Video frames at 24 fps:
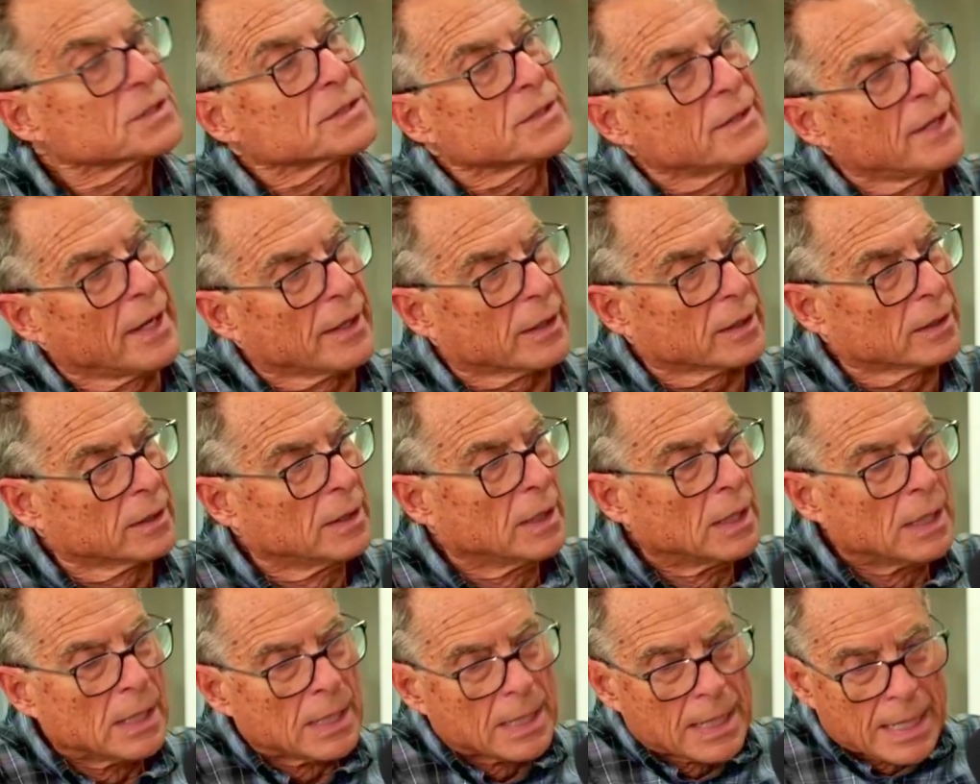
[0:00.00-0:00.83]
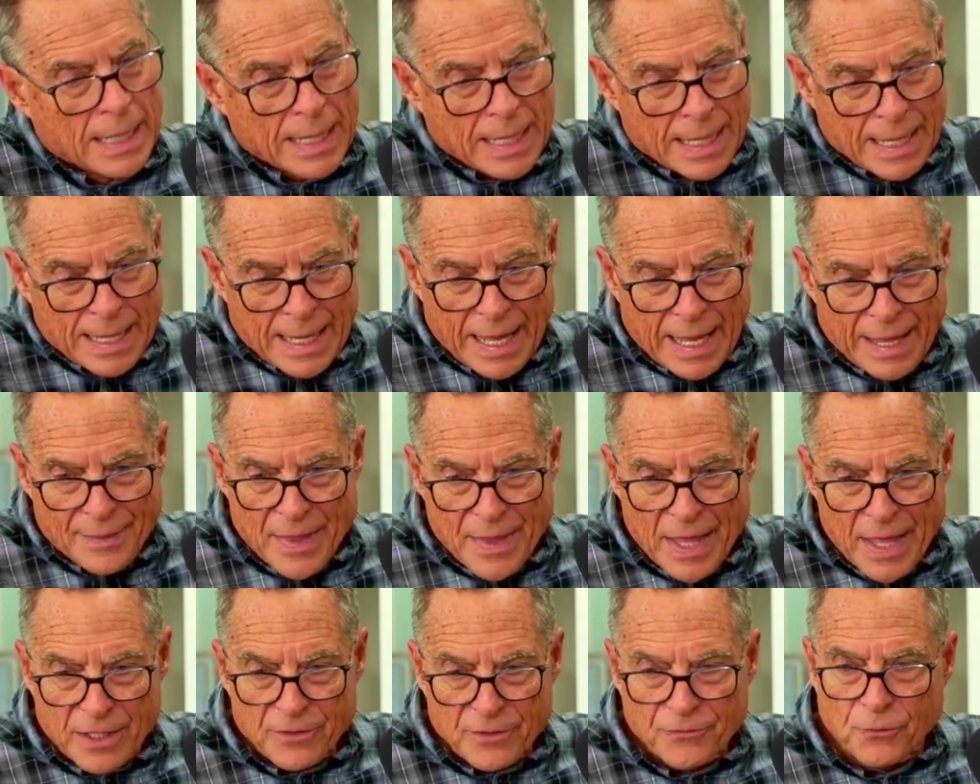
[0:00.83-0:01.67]
there. Mm-hmm. And
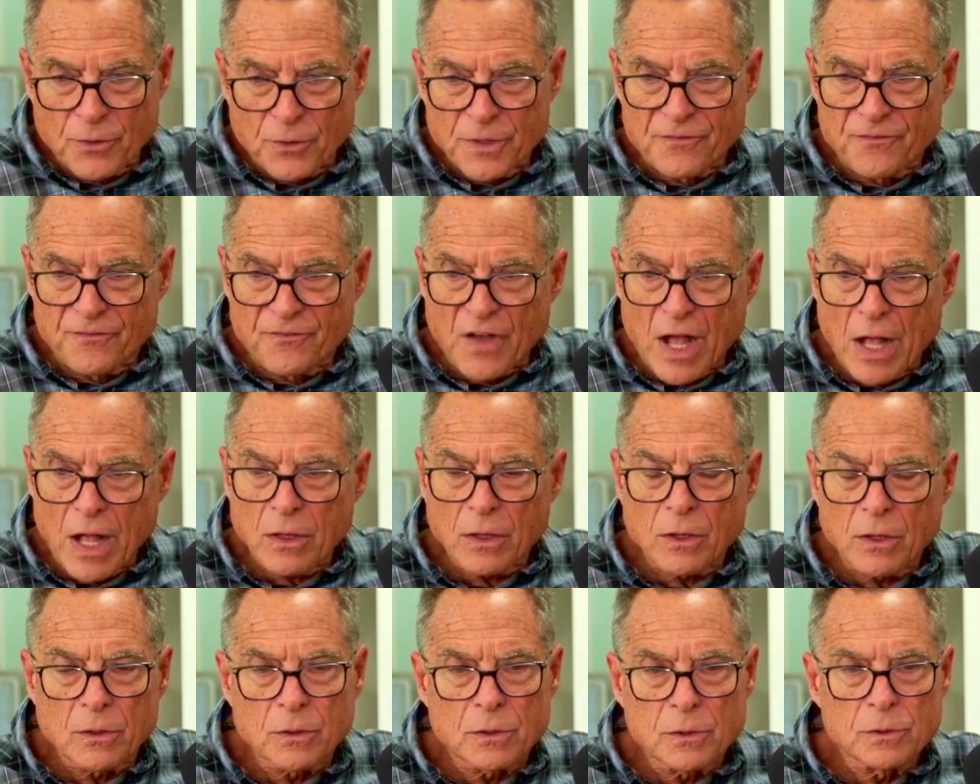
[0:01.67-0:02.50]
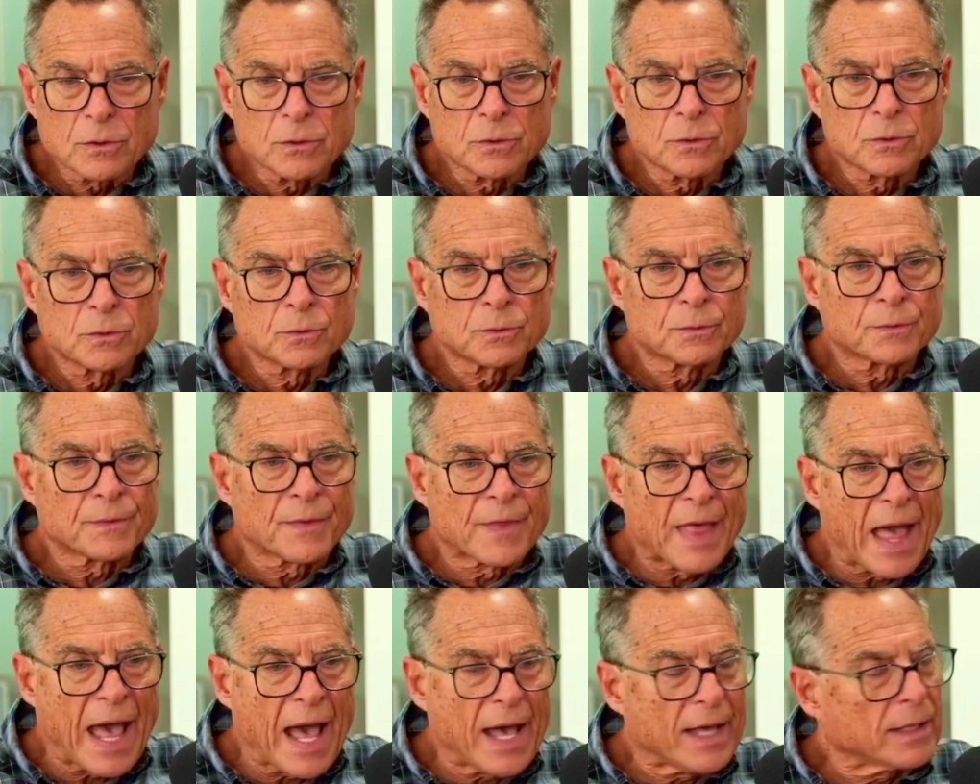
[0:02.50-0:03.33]
then if we follow
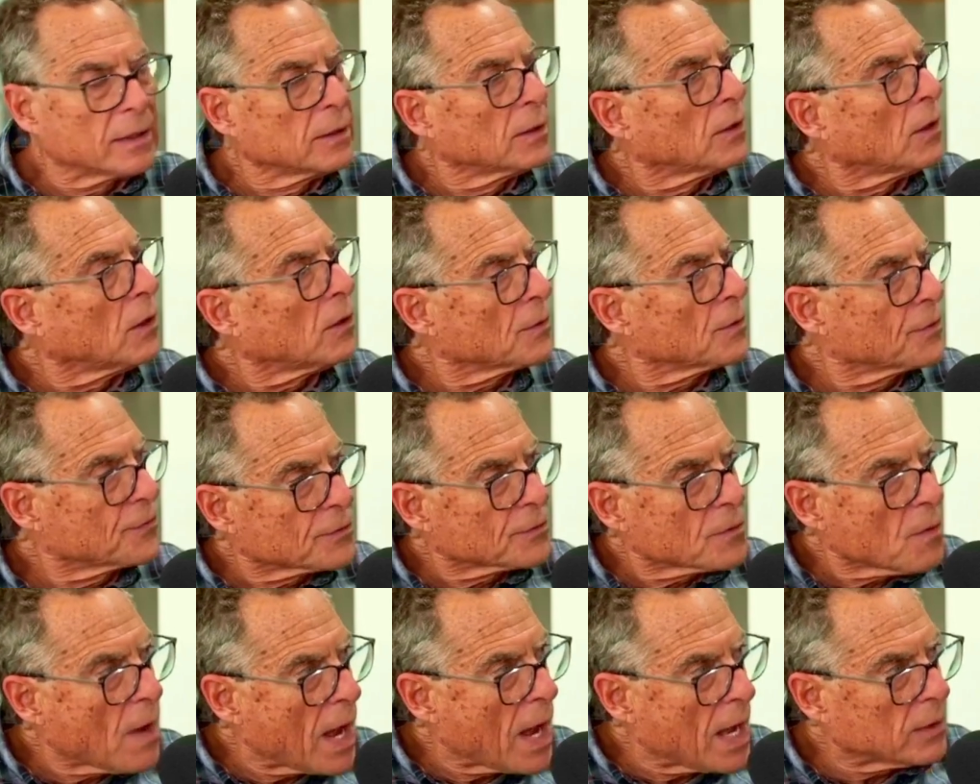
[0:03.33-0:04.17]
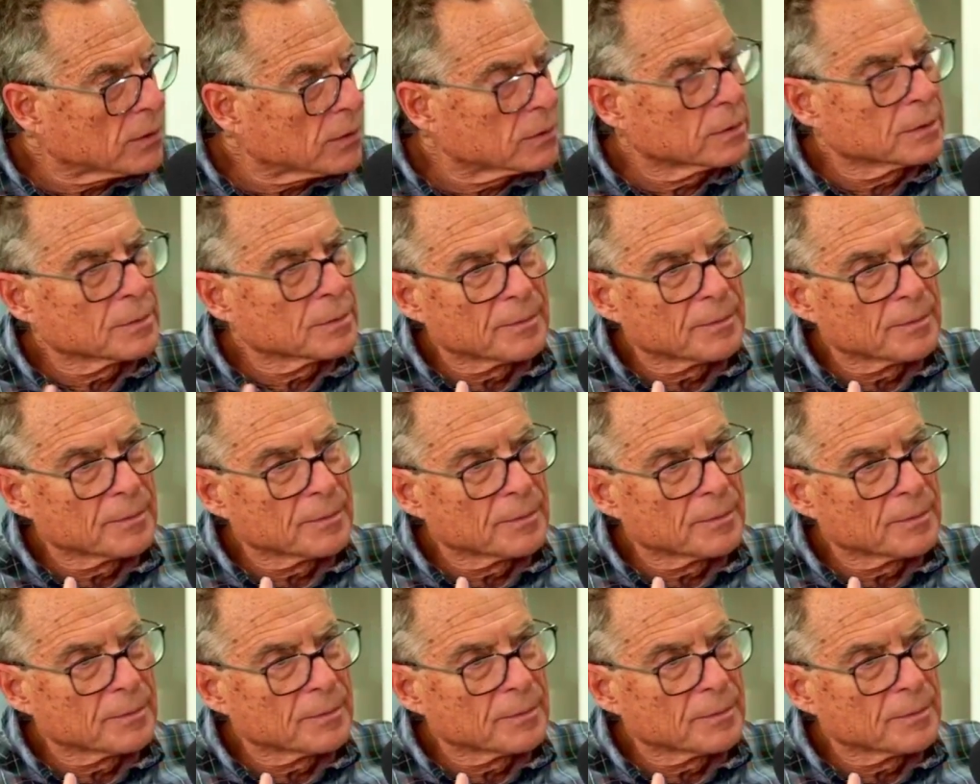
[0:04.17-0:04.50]
that all throughout